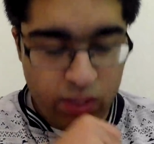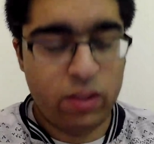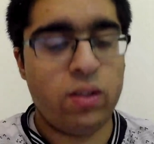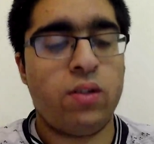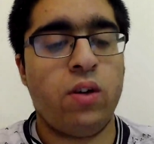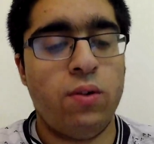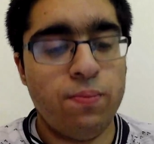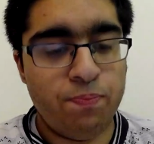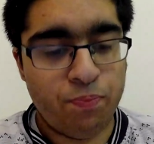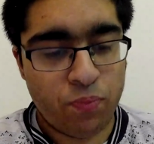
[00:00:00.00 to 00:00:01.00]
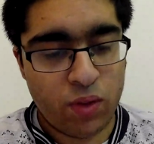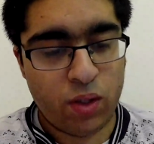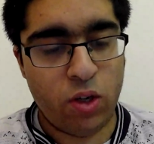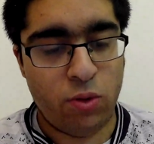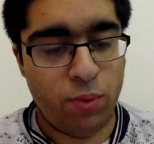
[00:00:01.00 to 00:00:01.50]
So,
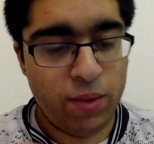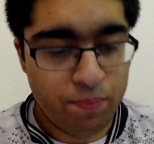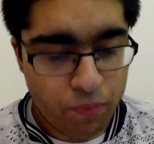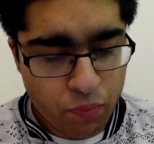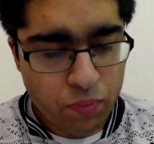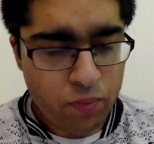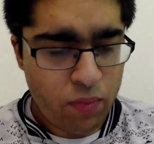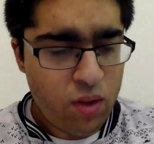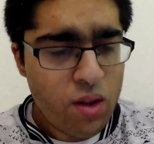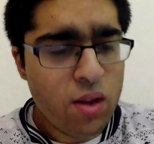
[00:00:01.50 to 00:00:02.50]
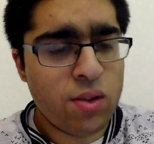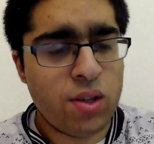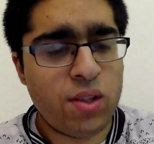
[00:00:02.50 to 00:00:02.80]
excuse me. So